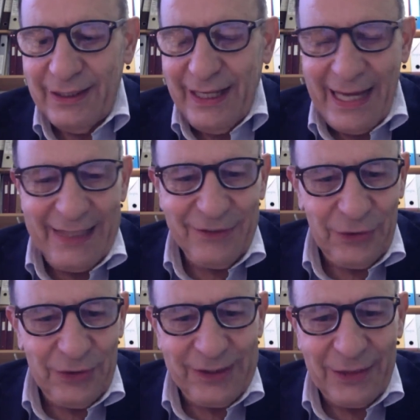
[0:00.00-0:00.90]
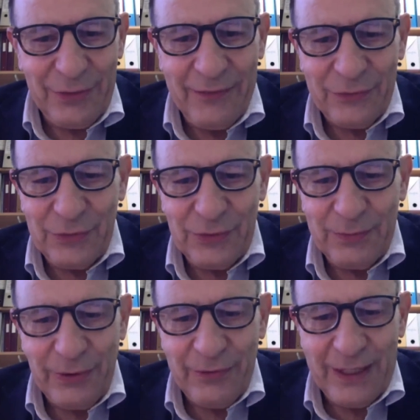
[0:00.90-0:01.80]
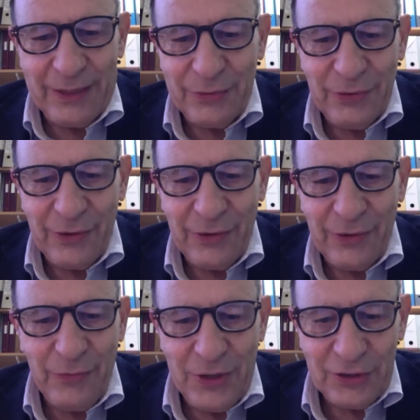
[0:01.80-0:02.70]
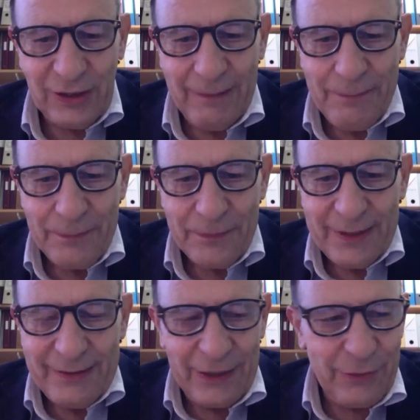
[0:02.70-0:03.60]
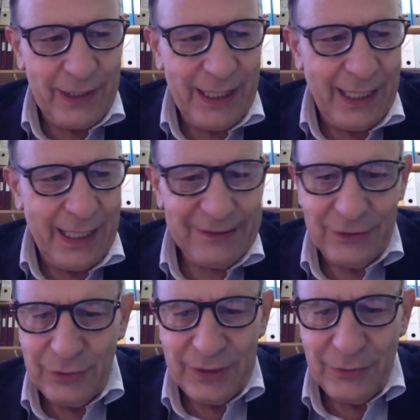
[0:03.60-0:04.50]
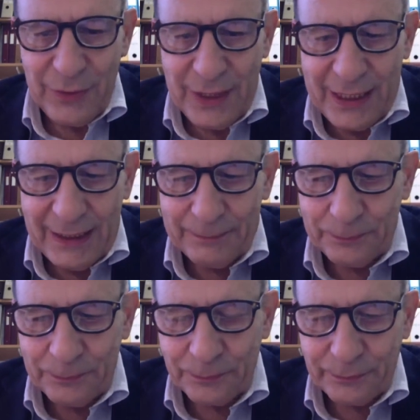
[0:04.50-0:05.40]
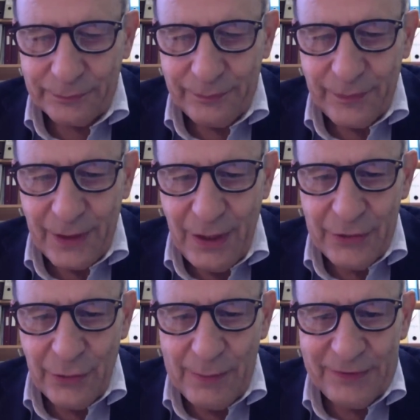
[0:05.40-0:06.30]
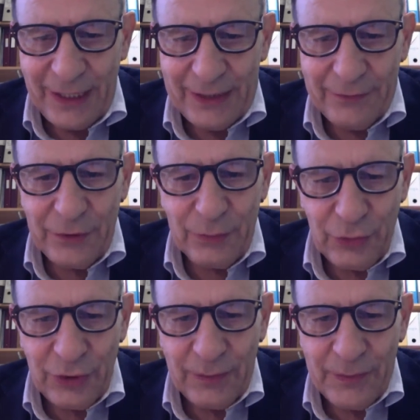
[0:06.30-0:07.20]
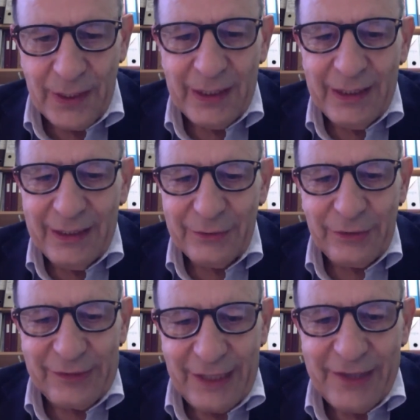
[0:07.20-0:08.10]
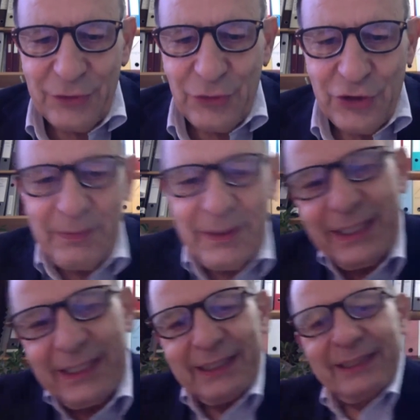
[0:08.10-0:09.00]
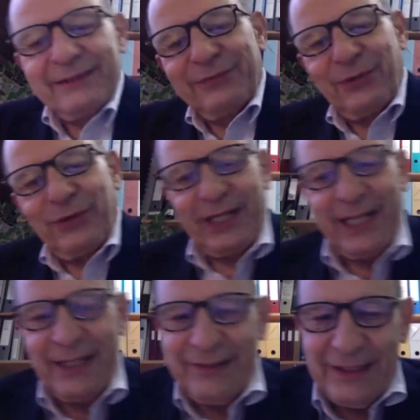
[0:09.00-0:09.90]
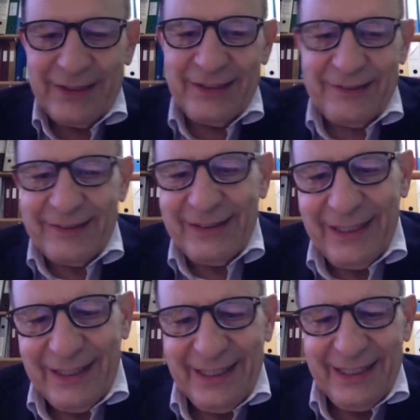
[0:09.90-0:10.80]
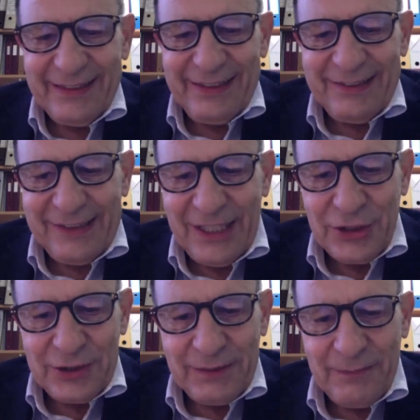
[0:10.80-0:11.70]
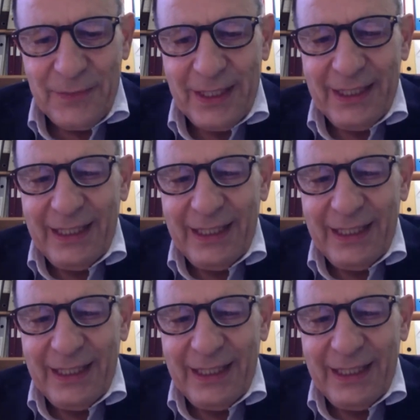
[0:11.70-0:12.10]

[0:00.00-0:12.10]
answers that we have to provide to your questions that were asked during the week on the website of the MOOC. So thanks to GB for organizing this session.